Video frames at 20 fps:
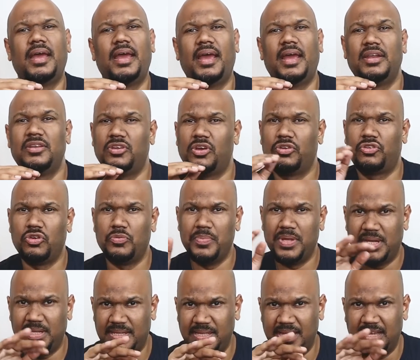and your
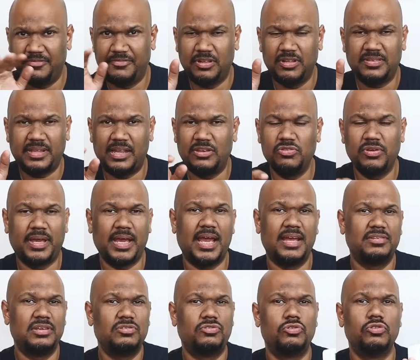humidity levels, and you
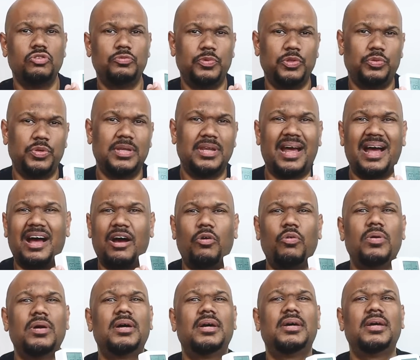can actually choose between
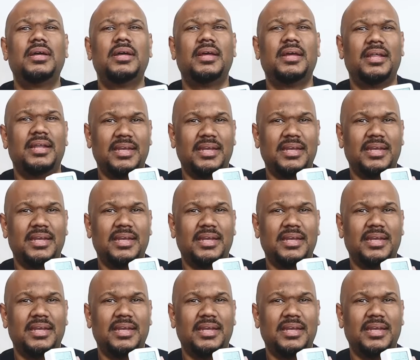hour,